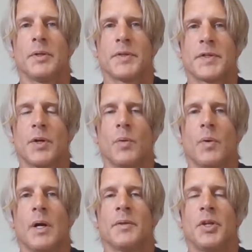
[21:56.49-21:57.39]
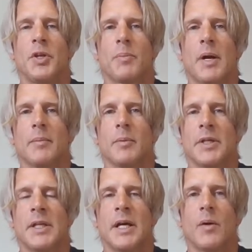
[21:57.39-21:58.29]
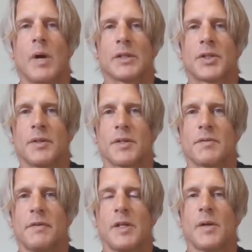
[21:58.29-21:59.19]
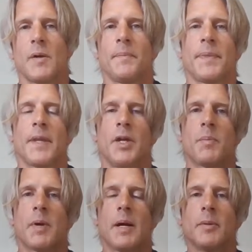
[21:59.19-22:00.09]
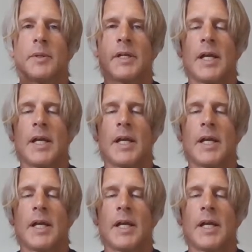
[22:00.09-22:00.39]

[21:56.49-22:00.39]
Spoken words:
and so on, then you're probably not watching this video, and you probably